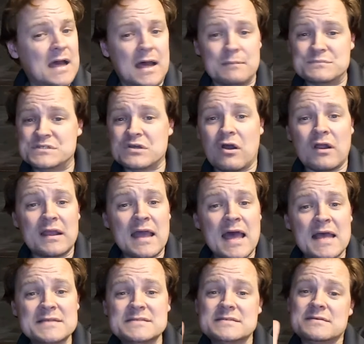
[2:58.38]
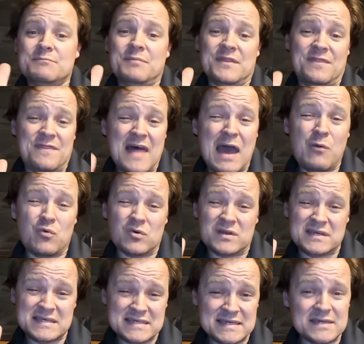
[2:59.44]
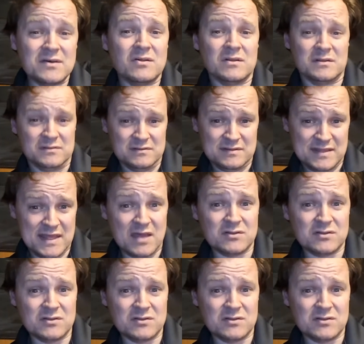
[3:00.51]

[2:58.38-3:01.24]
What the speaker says: I'm sorry, guys, but that will kill the